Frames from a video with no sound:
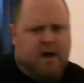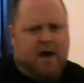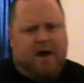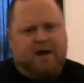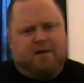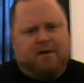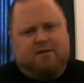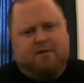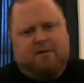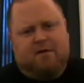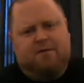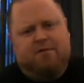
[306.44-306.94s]

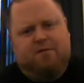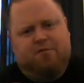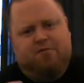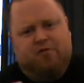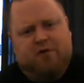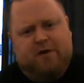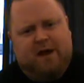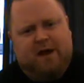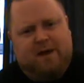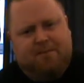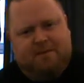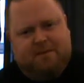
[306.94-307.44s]
and
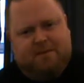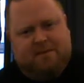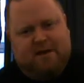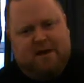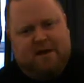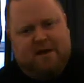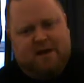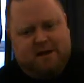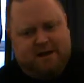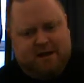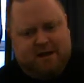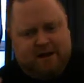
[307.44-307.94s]
for an
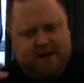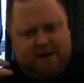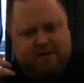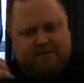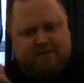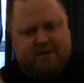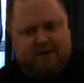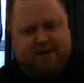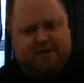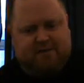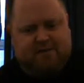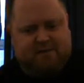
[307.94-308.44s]
8%,
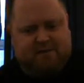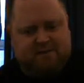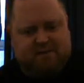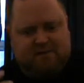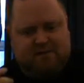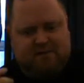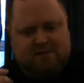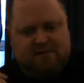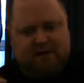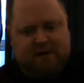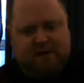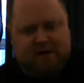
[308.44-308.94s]

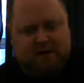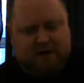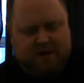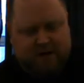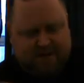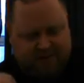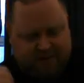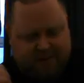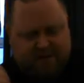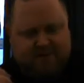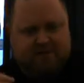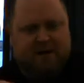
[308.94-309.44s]

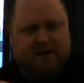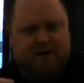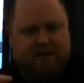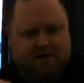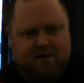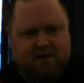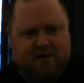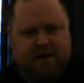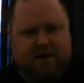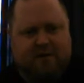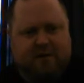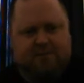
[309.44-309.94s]
it does
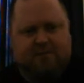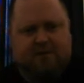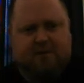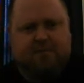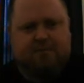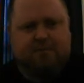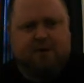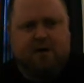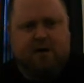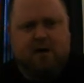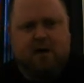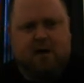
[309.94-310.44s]
taste like an
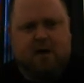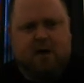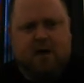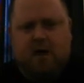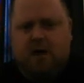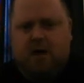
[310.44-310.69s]
8% beer.